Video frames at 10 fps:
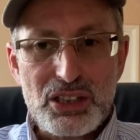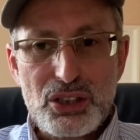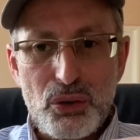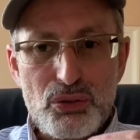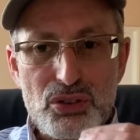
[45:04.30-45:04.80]
you
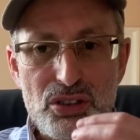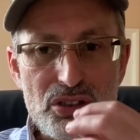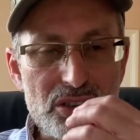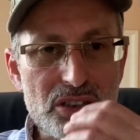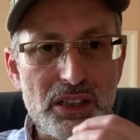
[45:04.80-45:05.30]
don't
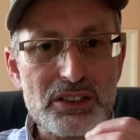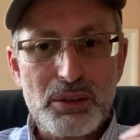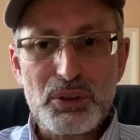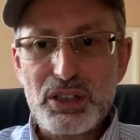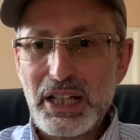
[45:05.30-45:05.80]

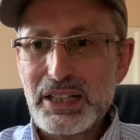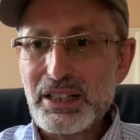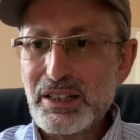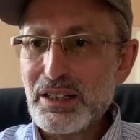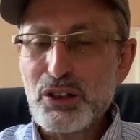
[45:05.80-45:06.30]
somewhat like
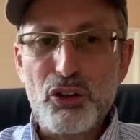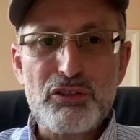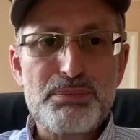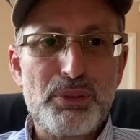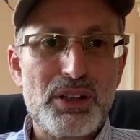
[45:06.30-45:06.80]
a
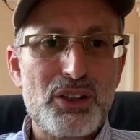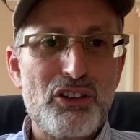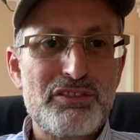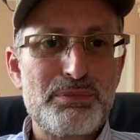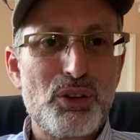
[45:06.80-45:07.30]
golf a
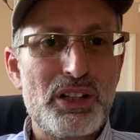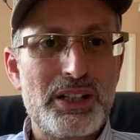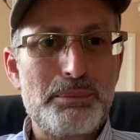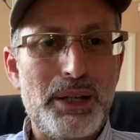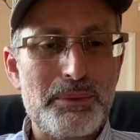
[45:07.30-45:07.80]
golf ball in
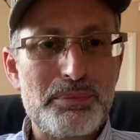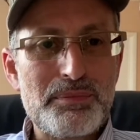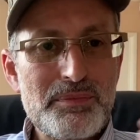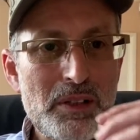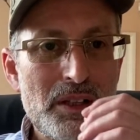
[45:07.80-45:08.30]
a pipe
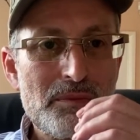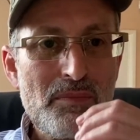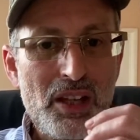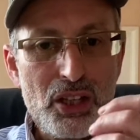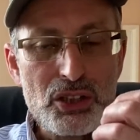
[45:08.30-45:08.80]

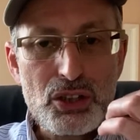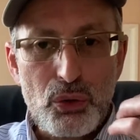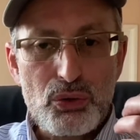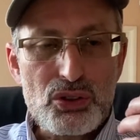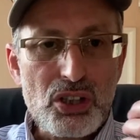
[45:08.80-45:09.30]
you
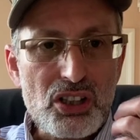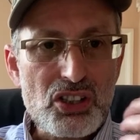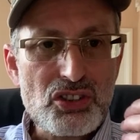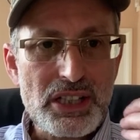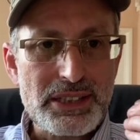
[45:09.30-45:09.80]
don't suck your
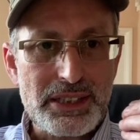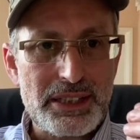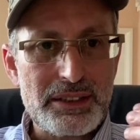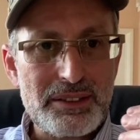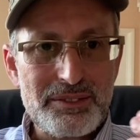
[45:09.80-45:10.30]
cheeks
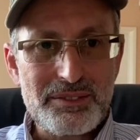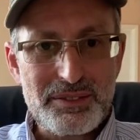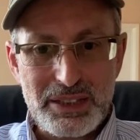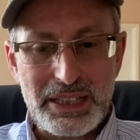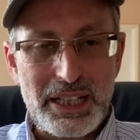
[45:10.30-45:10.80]
in
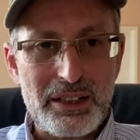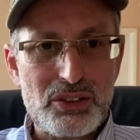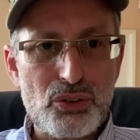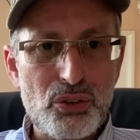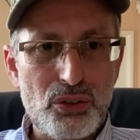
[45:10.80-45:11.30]
to get a
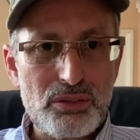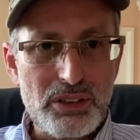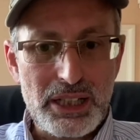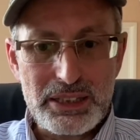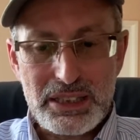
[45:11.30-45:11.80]
draw,
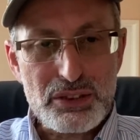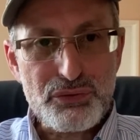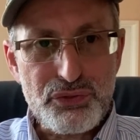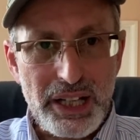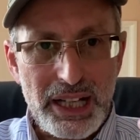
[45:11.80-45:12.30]
right? It's
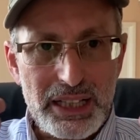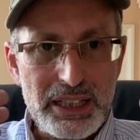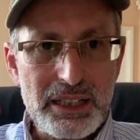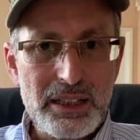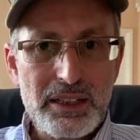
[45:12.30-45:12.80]

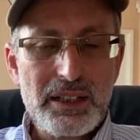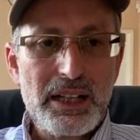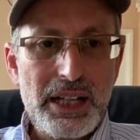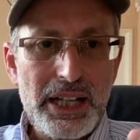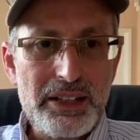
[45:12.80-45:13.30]
fairly
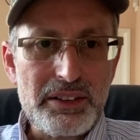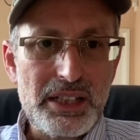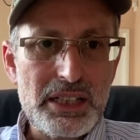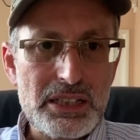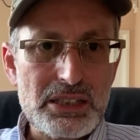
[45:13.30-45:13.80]

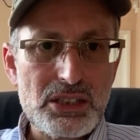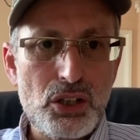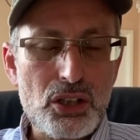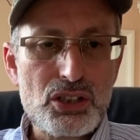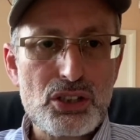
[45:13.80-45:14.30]
airy, it's
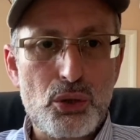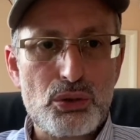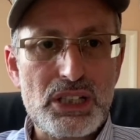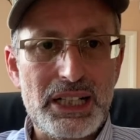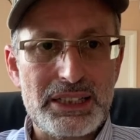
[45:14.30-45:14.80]
not so
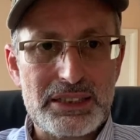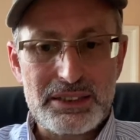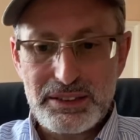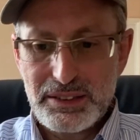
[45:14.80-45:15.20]
tight.